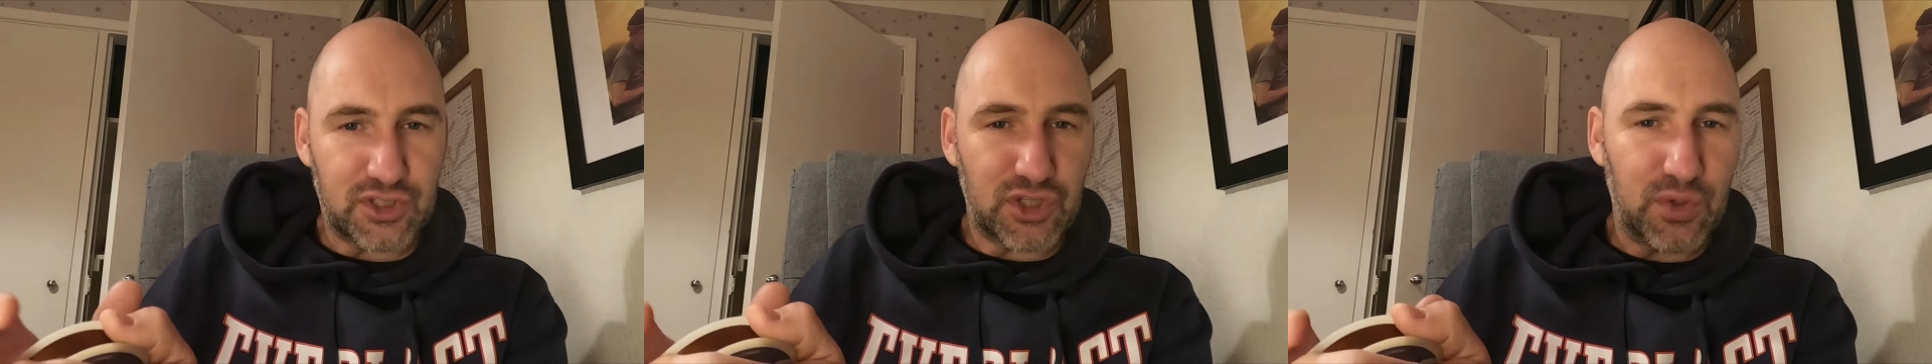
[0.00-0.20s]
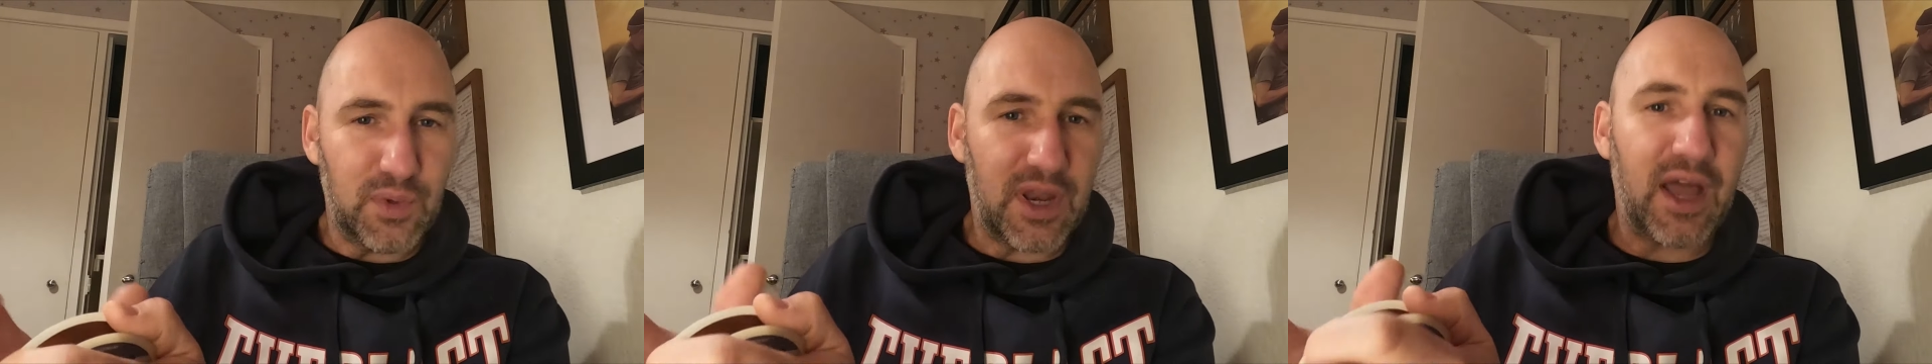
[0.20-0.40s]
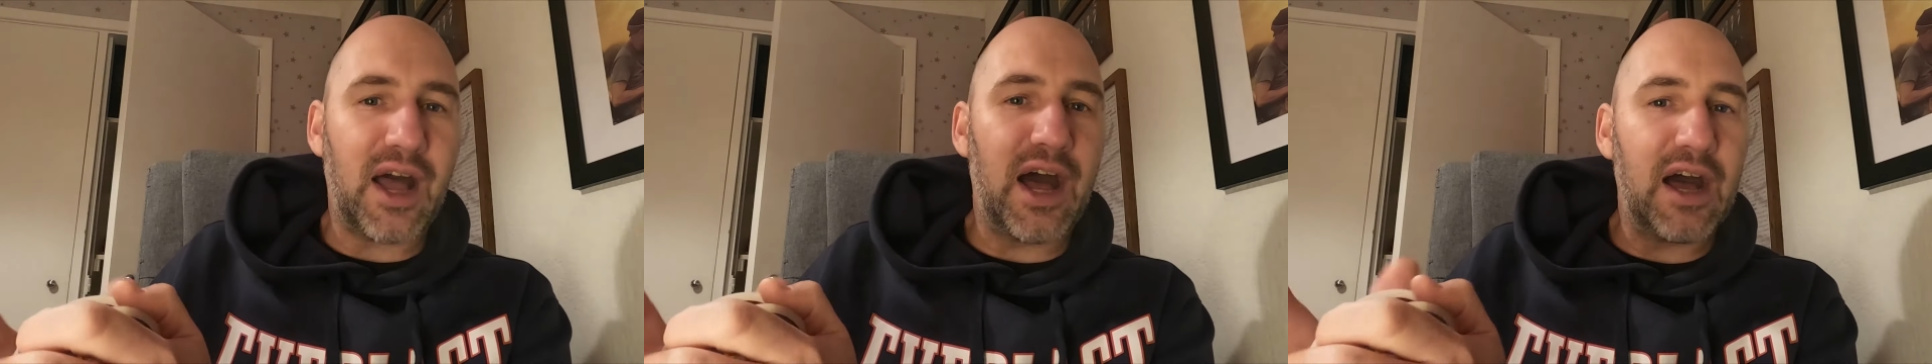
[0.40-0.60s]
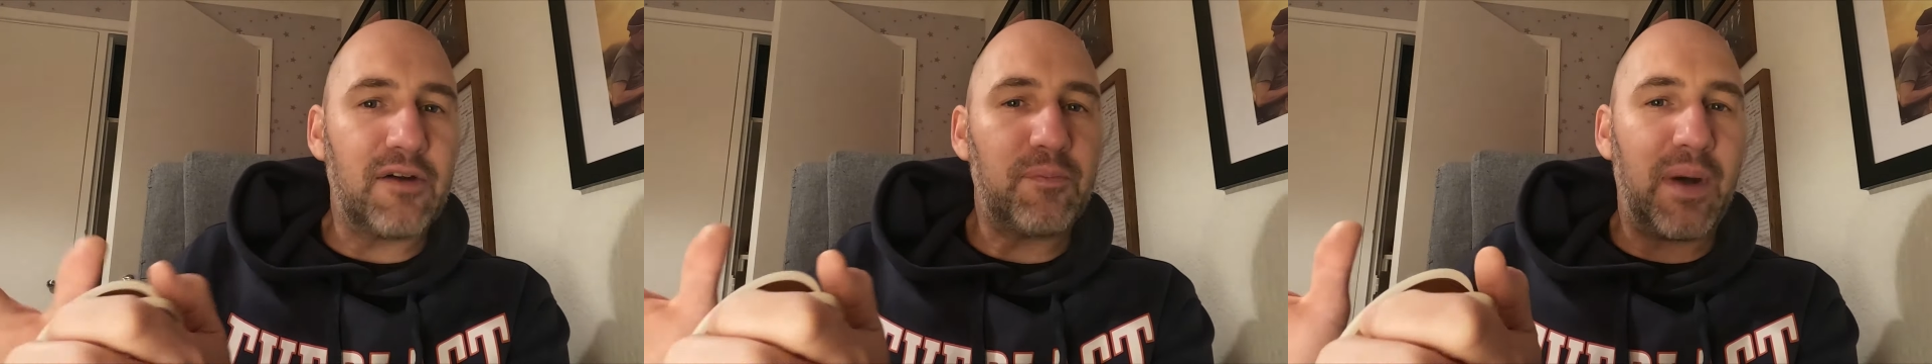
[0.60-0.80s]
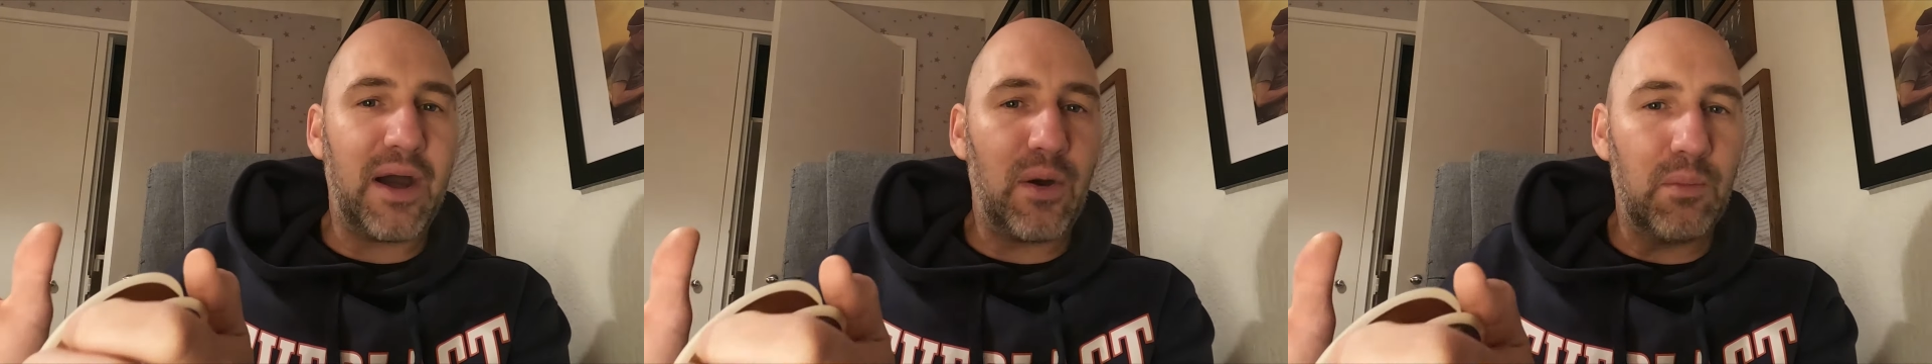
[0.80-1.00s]

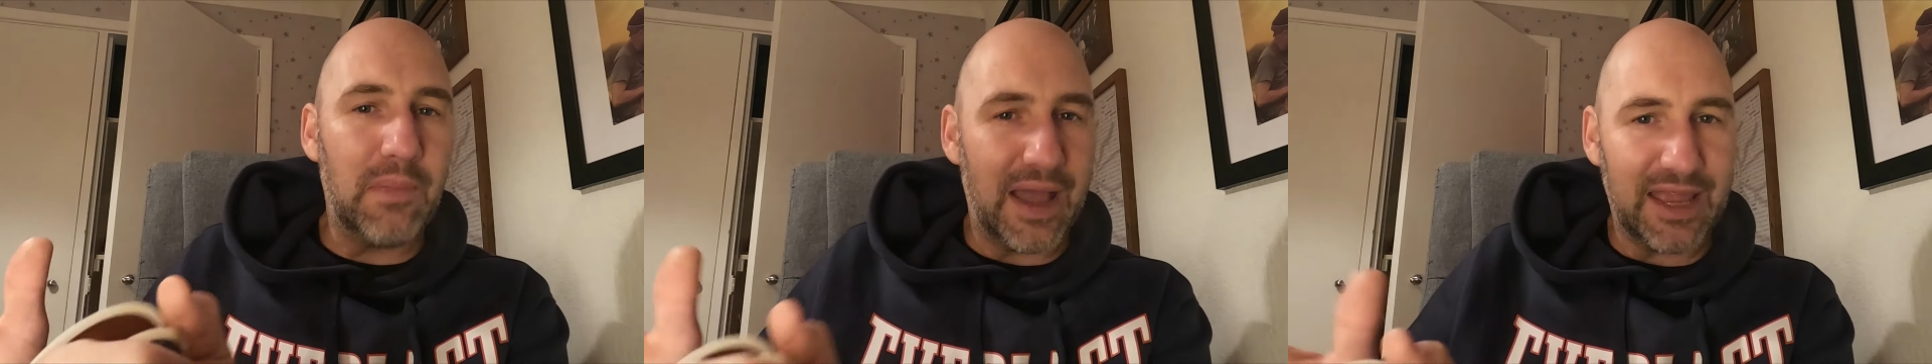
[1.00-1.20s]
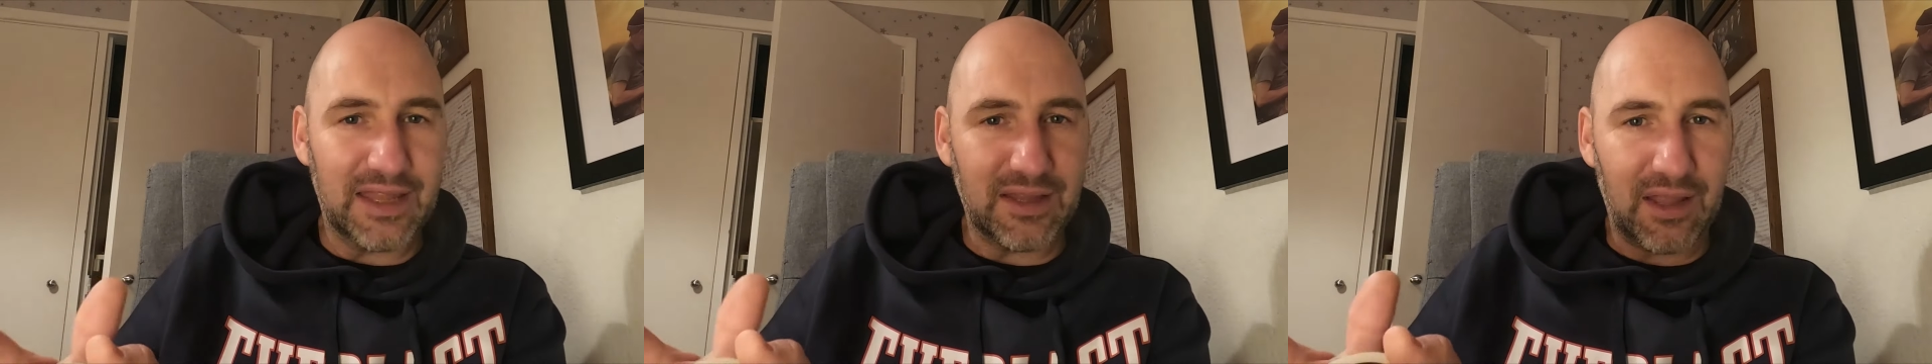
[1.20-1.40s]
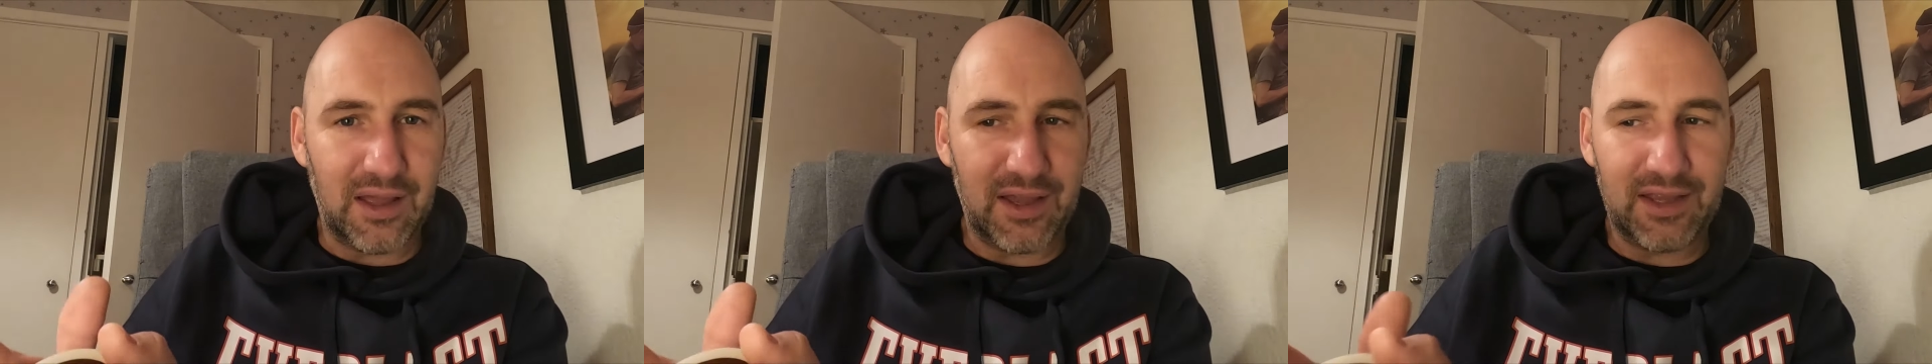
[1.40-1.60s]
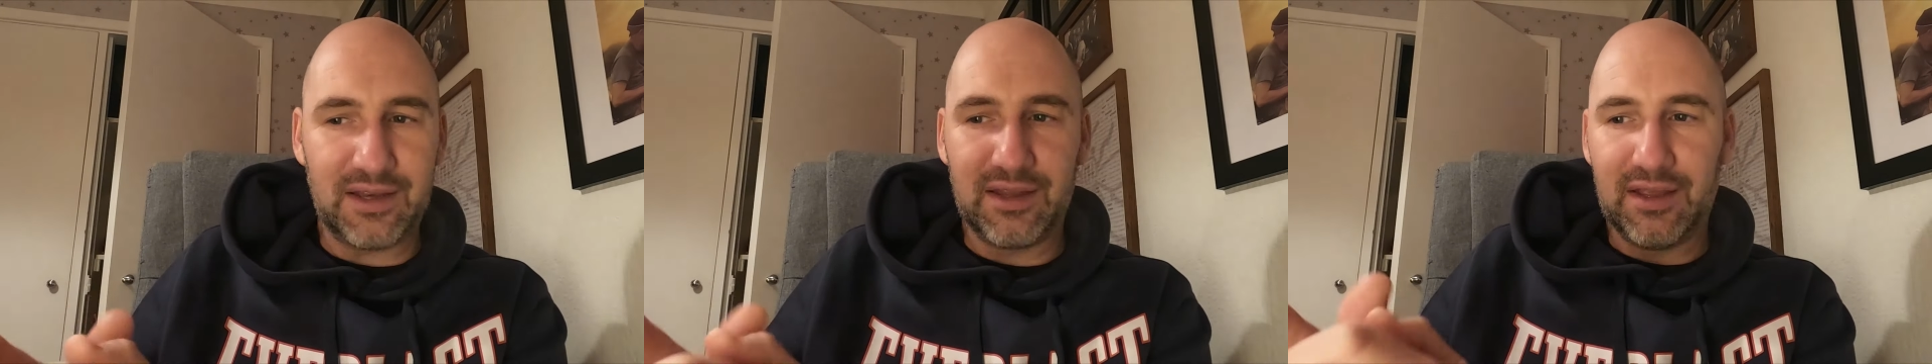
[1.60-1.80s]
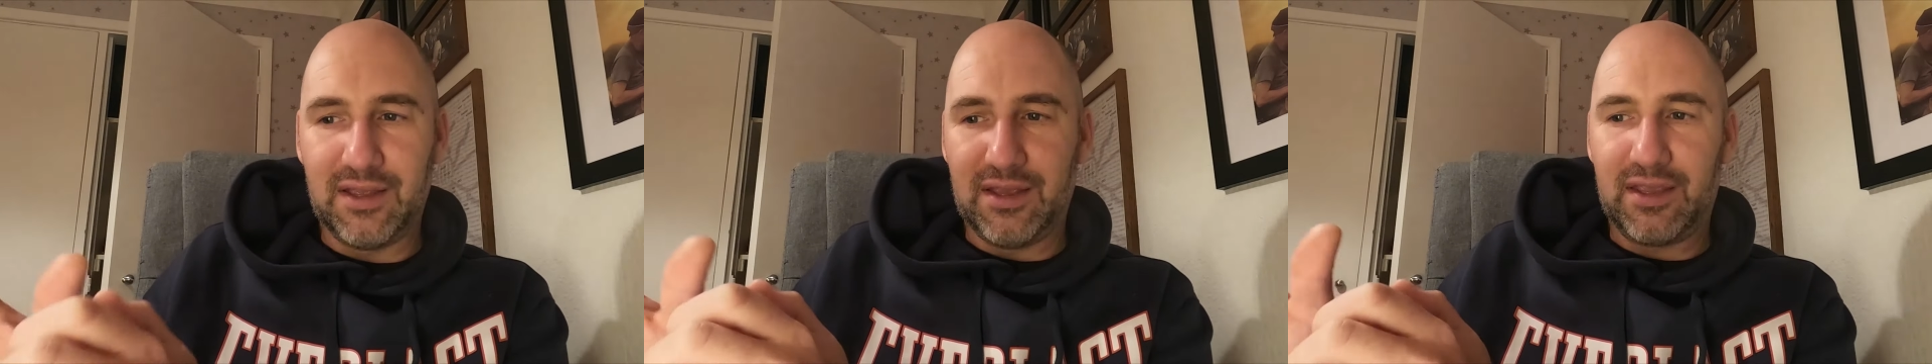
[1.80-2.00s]
2.5 pound main line,